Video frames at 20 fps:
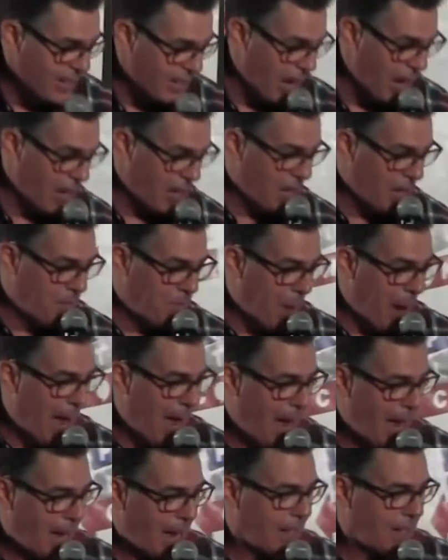Take it
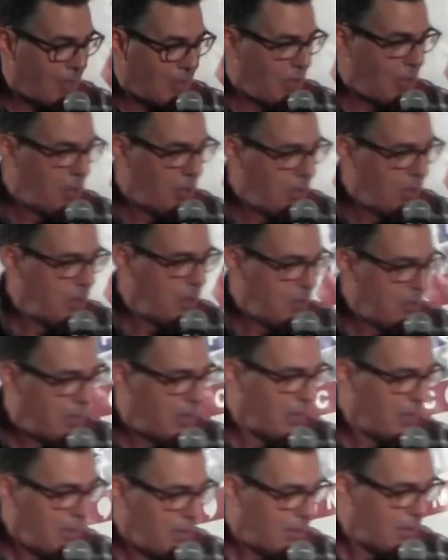back,
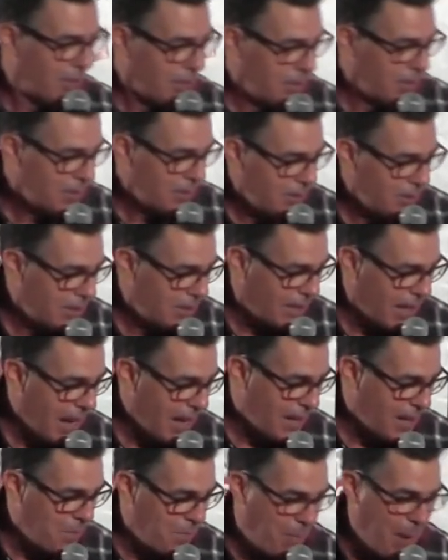do-do-do-do,
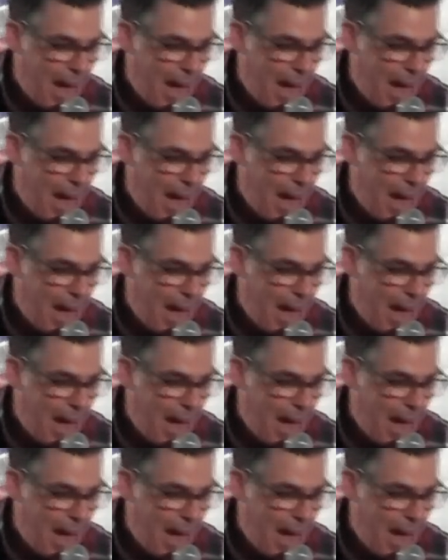take it